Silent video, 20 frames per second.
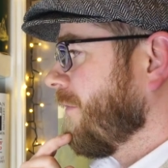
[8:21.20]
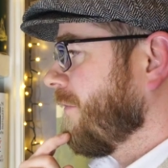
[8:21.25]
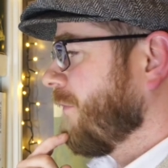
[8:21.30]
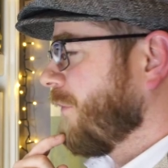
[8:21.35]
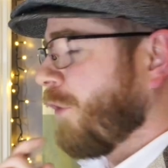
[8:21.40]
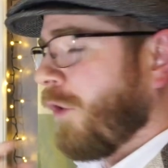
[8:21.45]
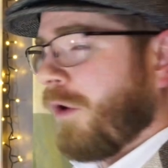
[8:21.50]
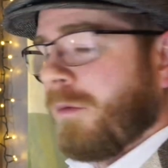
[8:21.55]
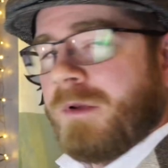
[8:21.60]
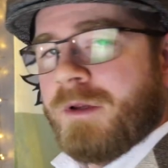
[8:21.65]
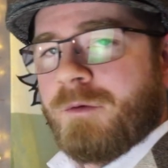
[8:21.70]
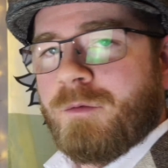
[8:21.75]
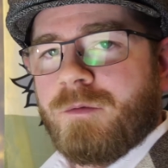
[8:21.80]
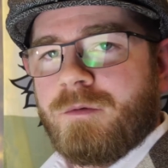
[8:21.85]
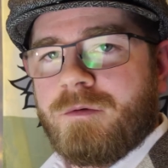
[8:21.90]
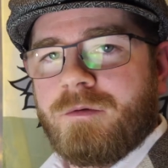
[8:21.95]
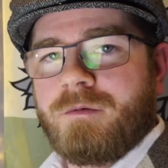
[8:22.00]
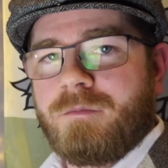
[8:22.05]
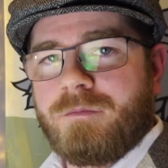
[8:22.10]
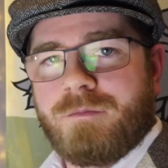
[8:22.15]
Normally,
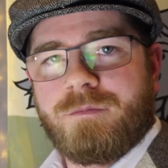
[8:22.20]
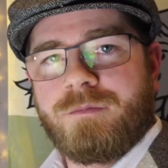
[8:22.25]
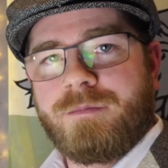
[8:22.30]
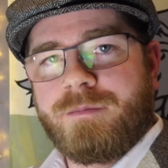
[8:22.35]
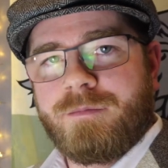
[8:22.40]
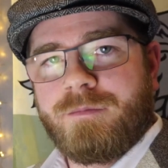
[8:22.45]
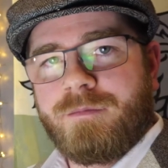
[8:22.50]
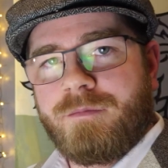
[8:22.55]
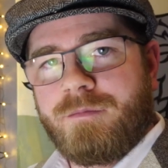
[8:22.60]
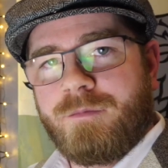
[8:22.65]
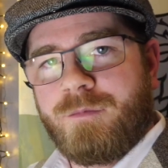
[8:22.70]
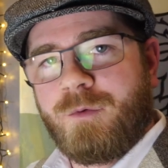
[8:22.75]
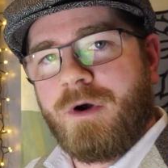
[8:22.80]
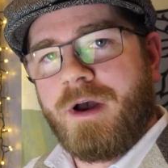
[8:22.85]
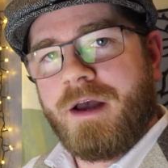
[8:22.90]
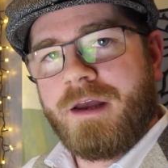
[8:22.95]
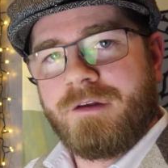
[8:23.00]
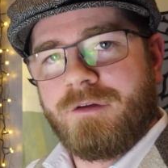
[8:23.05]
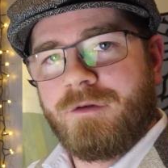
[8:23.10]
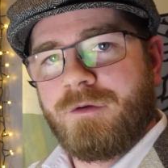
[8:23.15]

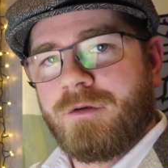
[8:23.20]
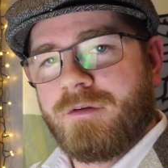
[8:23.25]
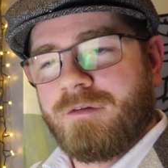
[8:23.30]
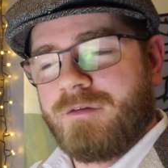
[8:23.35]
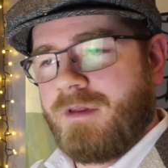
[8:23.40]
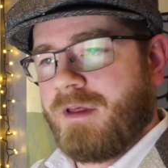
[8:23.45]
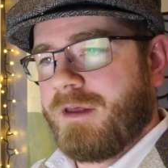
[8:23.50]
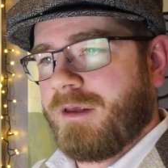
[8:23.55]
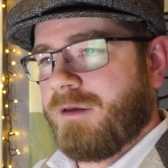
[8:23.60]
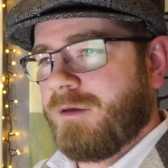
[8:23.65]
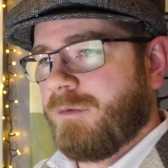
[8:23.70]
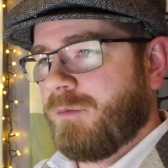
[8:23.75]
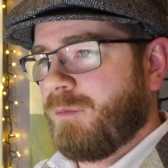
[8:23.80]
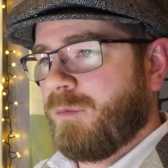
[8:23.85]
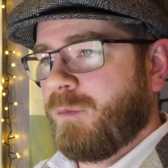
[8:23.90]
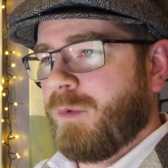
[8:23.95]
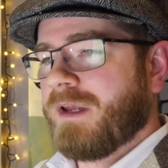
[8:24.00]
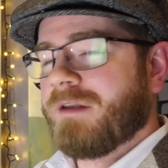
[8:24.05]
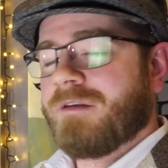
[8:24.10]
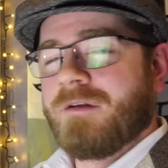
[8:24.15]
what I do is like you
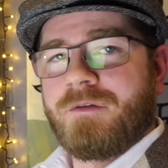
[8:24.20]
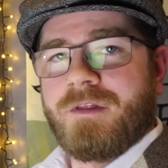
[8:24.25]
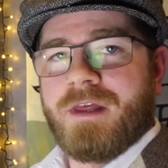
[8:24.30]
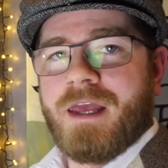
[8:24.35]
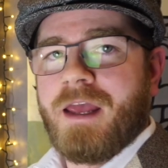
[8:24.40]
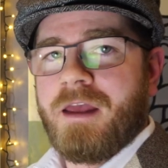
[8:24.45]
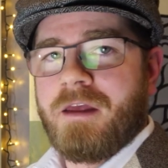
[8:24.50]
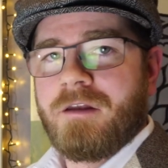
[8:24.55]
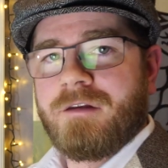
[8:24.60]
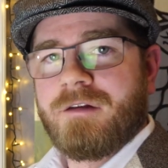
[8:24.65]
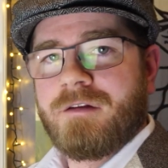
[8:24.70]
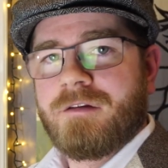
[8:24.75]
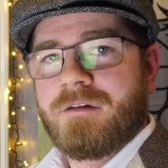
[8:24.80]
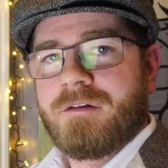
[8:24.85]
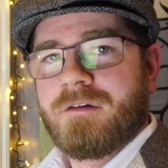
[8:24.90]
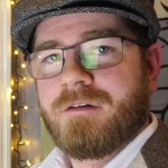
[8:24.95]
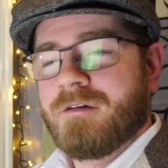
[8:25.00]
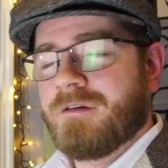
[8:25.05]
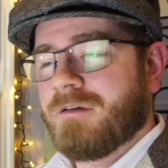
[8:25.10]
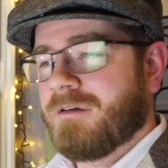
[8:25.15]
wait till the end,
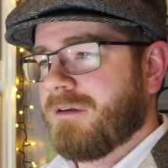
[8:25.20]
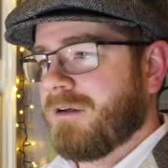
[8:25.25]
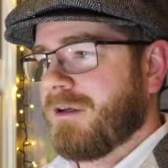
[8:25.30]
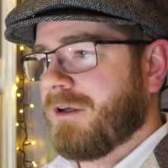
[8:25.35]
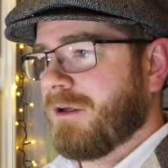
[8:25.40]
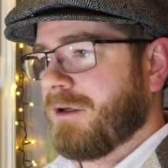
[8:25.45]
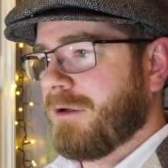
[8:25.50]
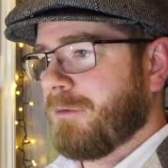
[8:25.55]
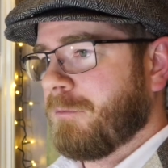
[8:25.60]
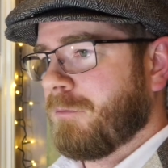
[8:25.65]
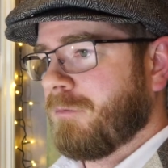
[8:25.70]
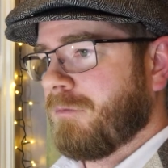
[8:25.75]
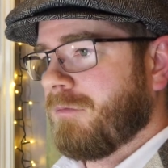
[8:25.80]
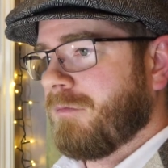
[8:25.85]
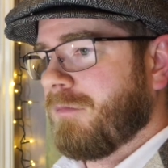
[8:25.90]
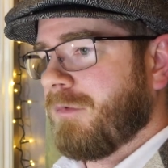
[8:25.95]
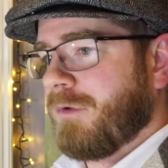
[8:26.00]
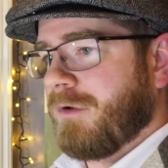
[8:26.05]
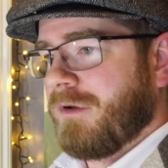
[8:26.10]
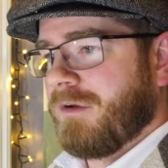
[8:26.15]

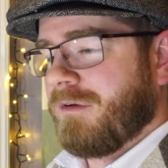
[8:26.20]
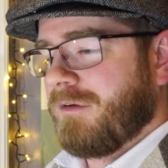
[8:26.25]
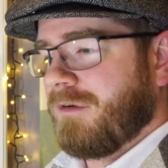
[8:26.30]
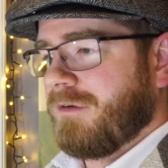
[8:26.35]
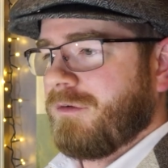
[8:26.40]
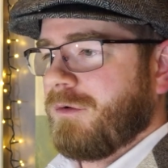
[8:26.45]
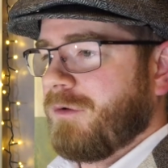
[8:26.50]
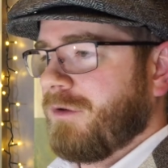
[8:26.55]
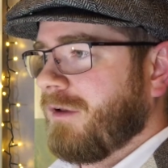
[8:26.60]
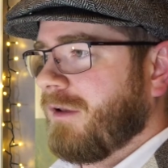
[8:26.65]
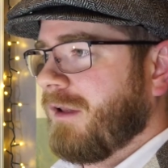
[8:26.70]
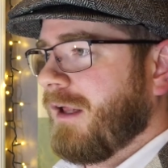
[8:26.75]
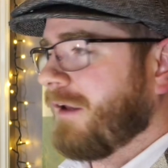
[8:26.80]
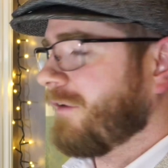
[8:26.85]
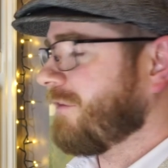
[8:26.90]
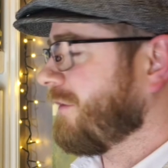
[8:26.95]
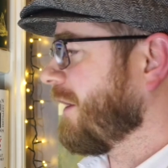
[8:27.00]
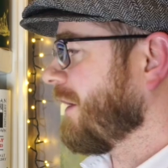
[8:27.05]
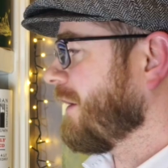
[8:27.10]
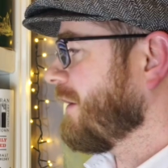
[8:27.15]
it's on the
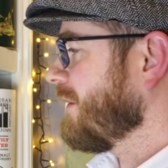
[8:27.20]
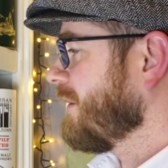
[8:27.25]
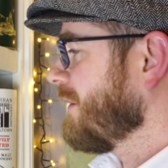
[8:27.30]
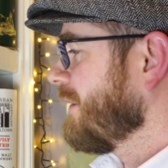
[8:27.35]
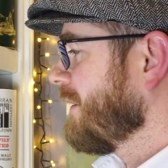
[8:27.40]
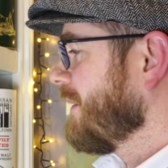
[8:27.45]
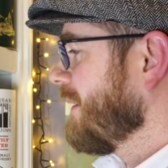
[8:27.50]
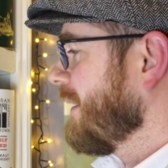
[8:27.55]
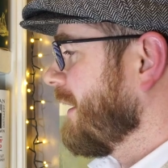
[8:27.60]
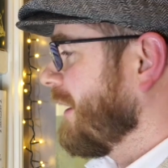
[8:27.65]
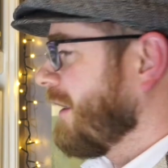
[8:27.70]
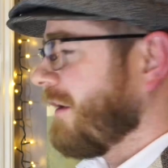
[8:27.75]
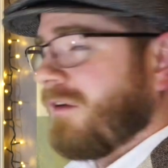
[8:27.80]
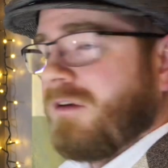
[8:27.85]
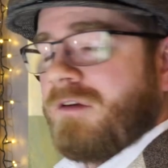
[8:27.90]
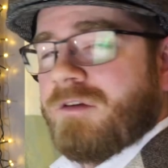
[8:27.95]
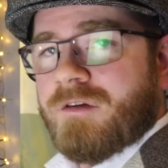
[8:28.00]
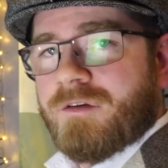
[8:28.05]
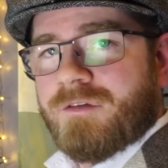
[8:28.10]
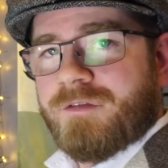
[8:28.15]
last night, and then
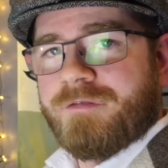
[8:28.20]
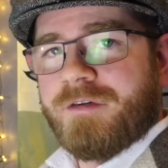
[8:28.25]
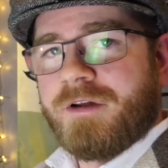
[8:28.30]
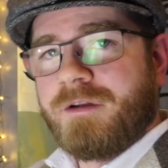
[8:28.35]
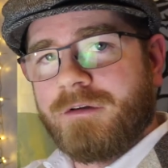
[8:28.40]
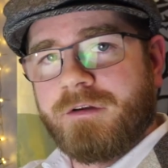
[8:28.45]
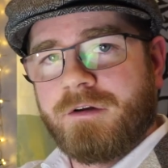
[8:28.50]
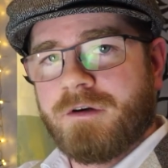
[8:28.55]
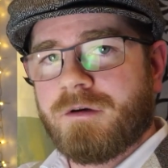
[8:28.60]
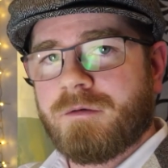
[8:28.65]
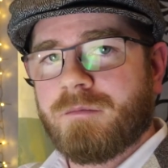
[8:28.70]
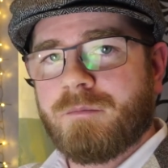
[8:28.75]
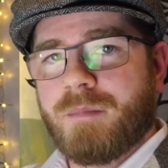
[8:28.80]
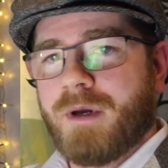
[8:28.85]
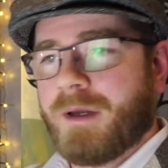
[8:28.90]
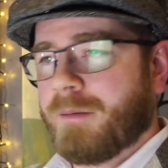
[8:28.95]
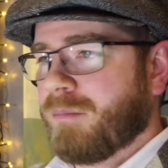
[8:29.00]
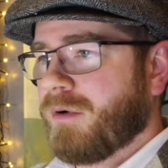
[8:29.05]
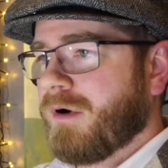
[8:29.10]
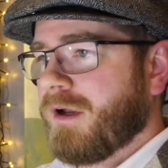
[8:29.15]
you just filter
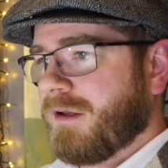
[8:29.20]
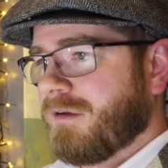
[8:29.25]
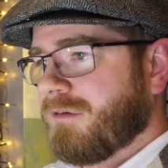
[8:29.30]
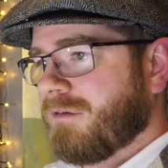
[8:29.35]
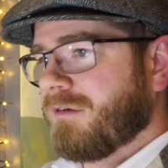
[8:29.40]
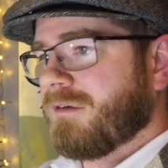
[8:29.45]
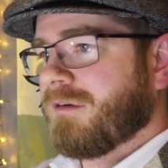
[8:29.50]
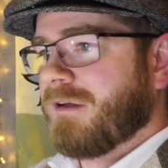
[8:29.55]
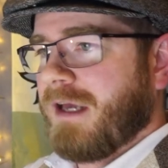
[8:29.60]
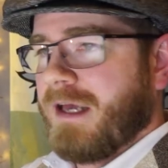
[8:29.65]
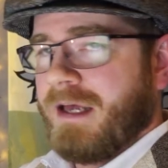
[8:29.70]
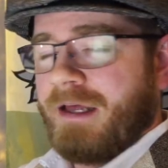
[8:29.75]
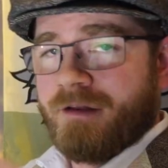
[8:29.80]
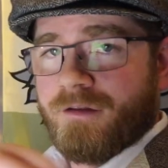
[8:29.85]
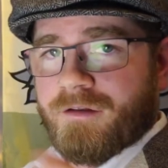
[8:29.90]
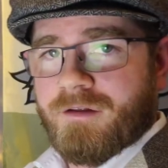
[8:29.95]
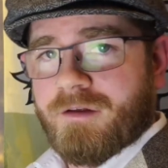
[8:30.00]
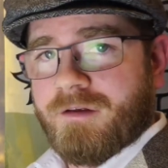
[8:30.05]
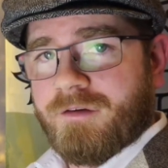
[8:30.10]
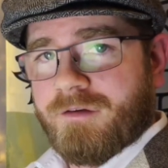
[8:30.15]
by price
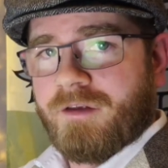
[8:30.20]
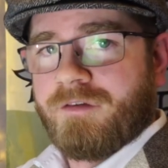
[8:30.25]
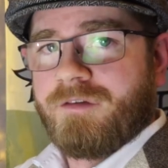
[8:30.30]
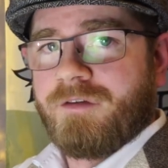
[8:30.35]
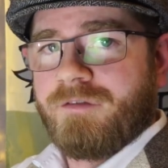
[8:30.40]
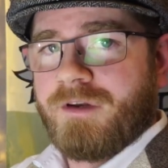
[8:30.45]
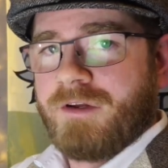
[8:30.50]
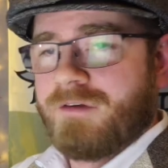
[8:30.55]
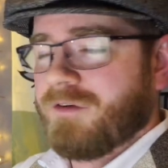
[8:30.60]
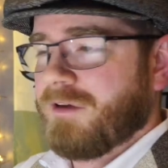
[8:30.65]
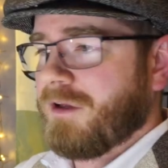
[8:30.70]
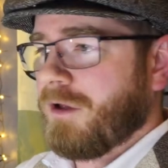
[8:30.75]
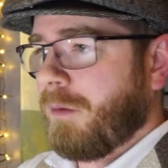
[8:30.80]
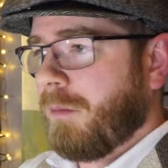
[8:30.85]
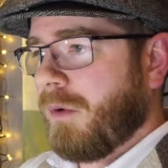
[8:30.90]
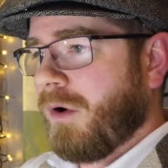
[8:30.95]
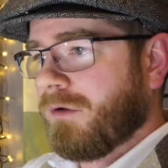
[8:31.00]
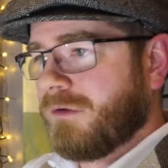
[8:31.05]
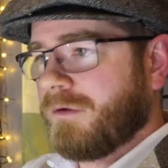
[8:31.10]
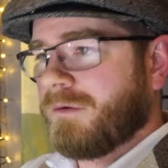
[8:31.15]
and a 70cl
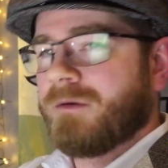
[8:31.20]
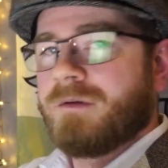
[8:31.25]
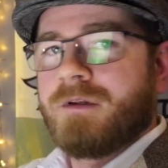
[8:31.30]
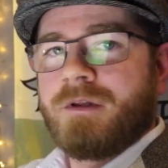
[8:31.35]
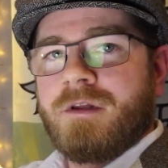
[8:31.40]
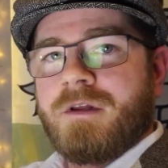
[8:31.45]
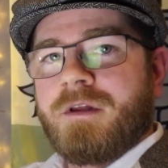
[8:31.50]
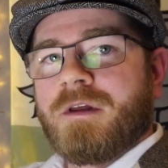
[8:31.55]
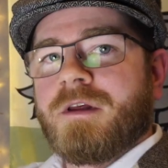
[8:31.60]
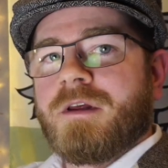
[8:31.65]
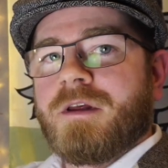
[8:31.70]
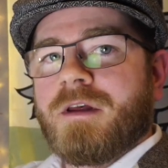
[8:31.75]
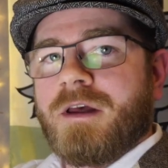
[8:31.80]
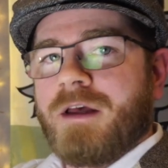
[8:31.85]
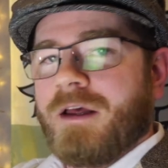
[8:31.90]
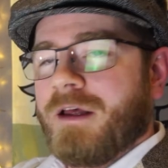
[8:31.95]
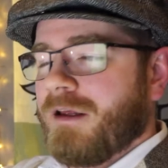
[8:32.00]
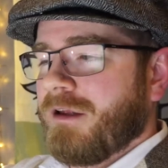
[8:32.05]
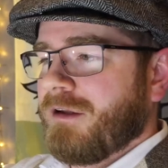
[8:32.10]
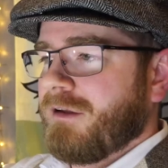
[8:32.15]
bottle,
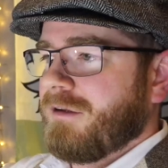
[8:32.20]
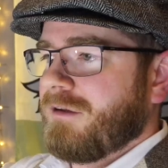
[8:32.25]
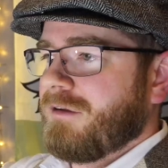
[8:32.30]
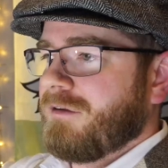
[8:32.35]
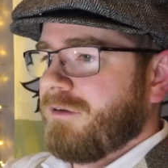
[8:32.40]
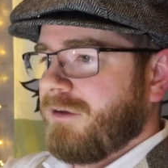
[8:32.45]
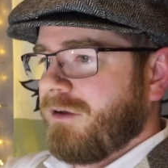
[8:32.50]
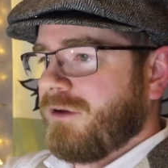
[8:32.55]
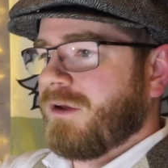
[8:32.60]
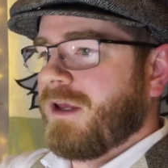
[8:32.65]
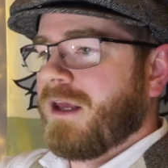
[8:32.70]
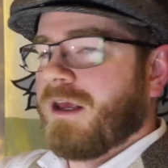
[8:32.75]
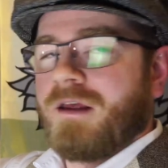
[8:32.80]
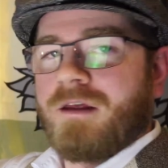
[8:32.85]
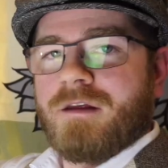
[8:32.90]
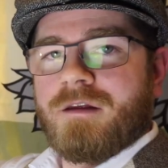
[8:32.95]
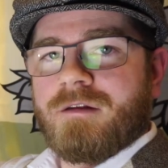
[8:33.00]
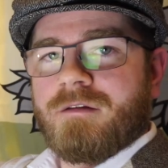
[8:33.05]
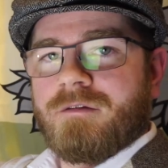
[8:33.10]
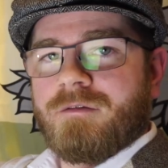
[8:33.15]
and you get
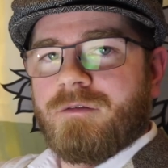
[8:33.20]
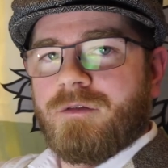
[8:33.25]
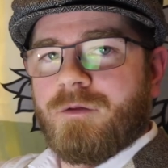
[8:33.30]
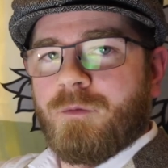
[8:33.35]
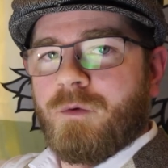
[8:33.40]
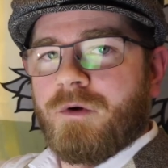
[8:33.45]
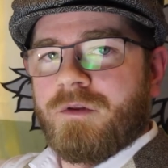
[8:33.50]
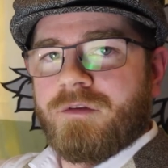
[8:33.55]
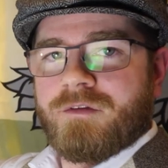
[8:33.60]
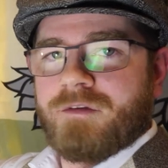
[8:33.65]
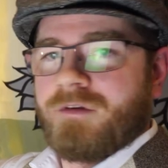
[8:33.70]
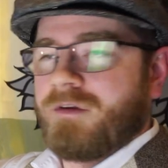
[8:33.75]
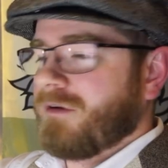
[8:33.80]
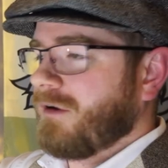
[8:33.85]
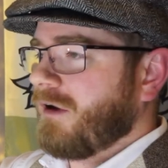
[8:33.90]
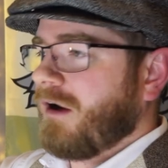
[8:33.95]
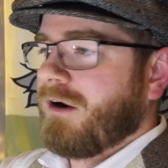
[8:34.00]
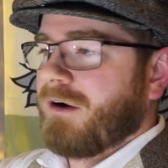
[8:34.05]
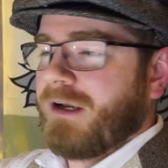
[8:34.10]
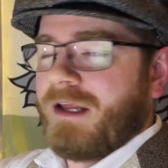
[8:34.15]
the ones that
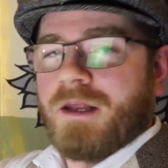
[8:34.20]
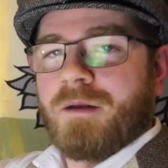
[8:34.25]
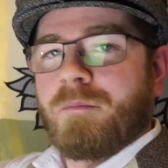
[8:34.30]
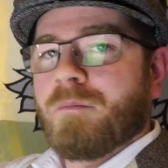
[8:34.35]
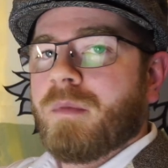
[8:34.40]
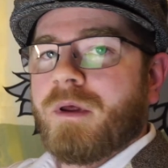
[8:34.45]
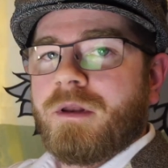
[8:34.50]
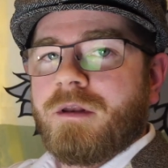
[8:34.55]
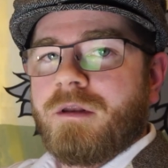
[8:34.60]
aren't getting